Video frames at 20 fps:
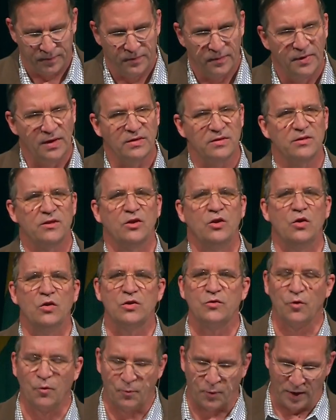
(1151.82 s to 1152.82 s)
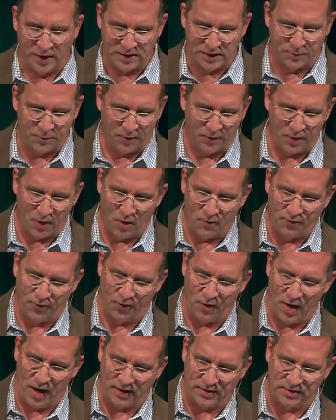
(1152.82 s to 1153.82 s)
This is a useful principle, though,
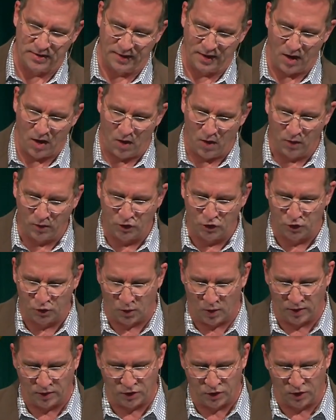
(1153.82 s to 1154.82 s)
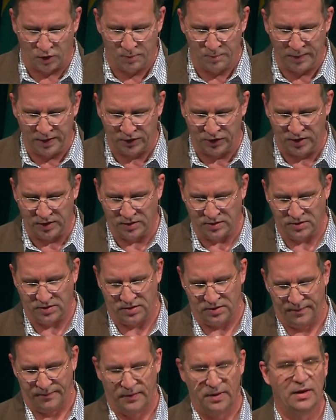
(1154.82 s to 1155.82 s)
for us in our own short-term
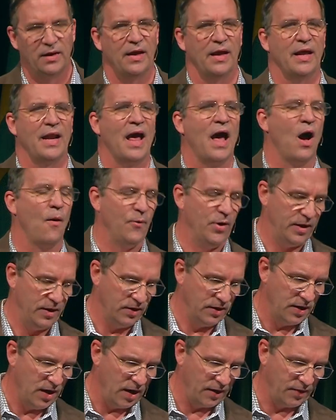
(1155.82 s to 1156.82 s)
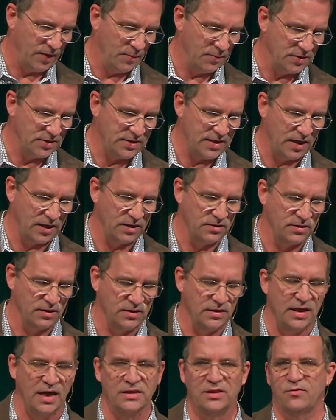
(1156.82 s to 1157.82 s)
missions and how we conduct them
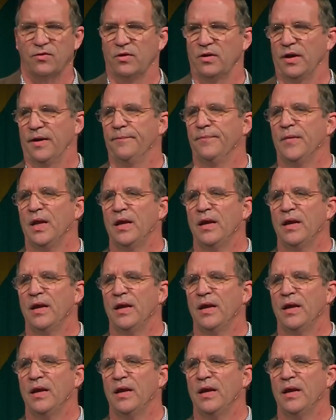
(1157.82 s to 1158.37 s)
successfully.